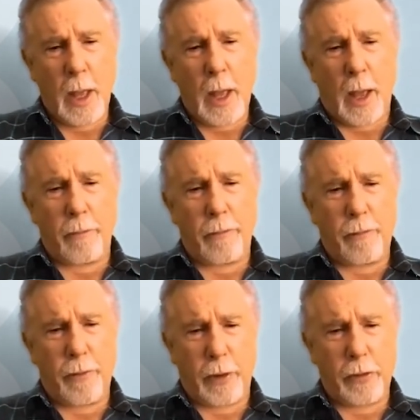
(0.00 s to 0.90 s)
a
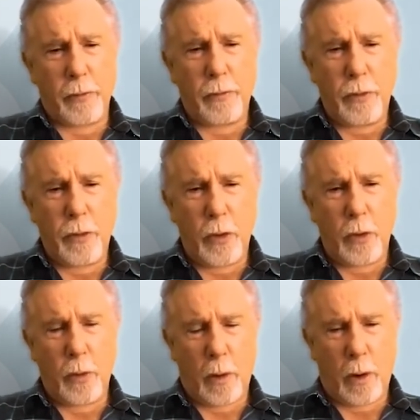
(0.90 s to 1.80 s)
fixed
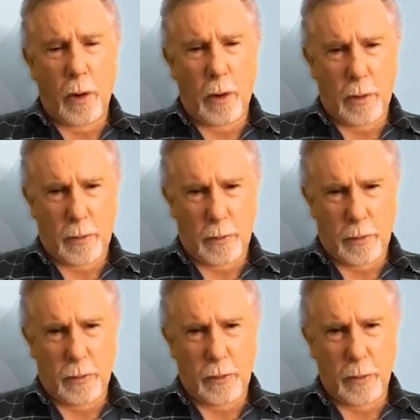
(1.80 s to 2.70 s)
view
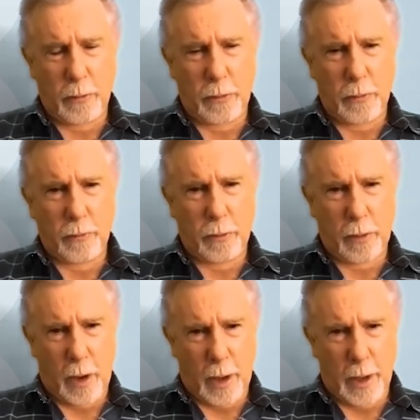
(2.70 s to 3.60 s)
in terms of
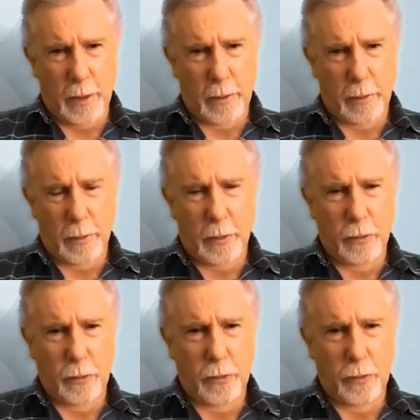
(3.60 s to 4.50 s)
diet,
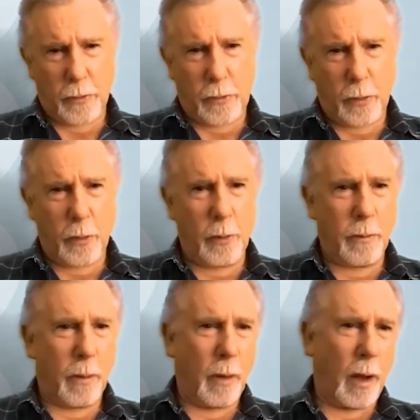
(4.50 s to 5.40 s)
because there's
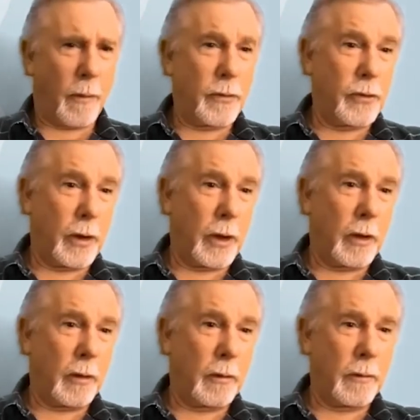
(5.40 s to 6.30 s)
two
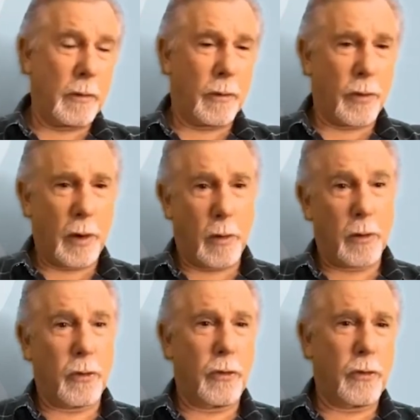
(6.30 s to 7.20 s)
obviously different
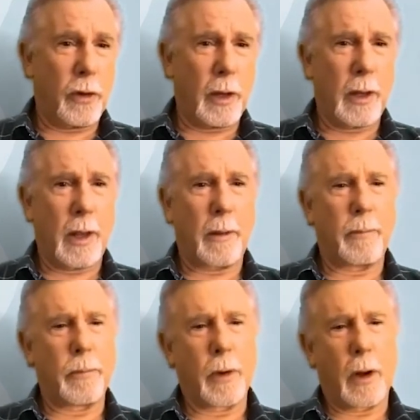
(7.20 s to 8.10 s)
areas. There's
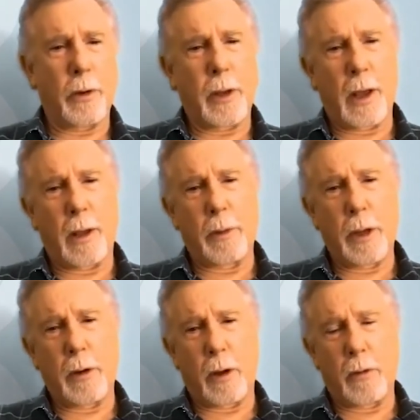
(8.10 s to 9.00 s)
the low carb
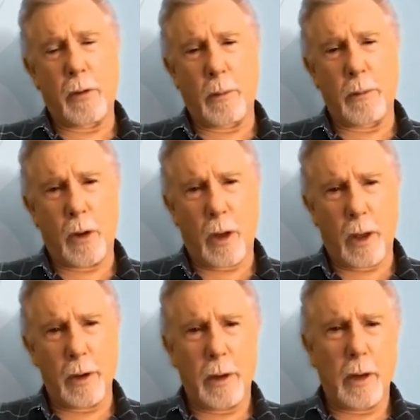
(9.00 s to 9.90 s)
keto type
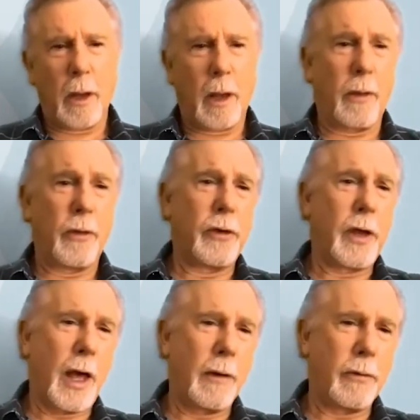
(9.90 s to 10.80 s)
diet. There's a
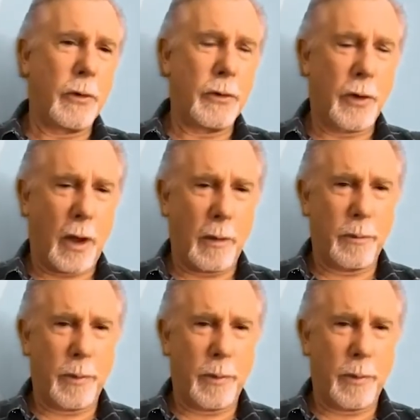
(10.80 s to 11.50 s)
carnivore type